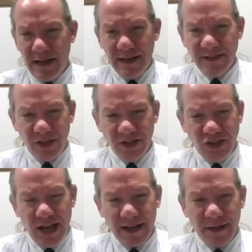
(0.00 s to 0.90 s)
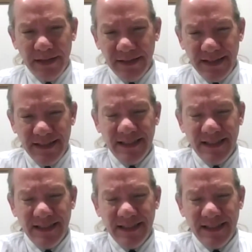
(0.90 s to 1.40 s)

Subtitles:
I saw a chat come in.